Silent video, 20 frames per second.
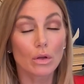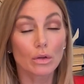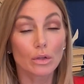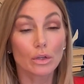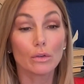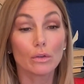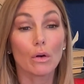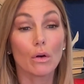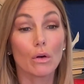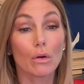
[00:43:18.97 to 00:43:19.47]

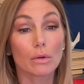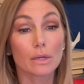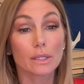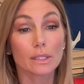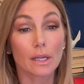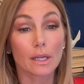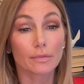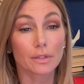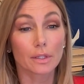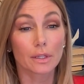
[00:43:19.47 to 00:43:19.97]
you always
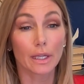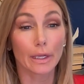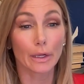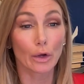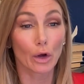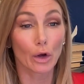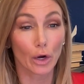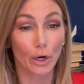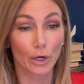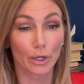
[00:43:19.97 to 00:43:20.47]
have to think
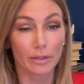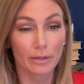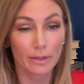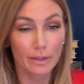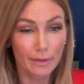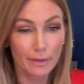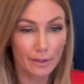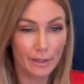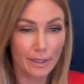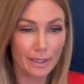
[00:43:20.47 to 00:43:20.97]
hard.
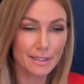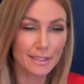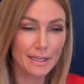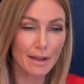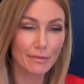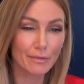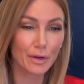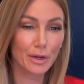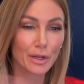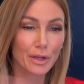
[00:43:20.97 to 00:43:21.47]
That's
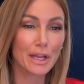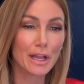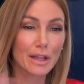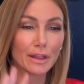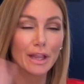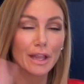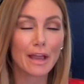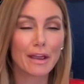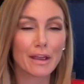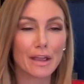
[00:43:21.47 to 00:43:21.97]
never going to
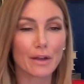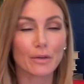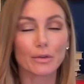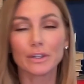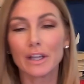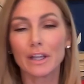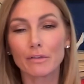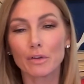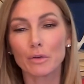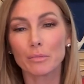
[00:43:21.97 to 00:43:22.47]
like, it'll
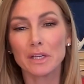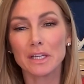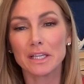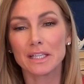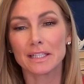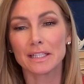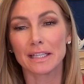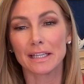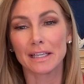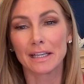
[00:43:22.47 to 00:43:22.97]
never be
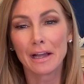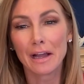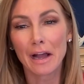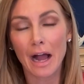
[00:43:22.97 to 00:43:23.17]
easy.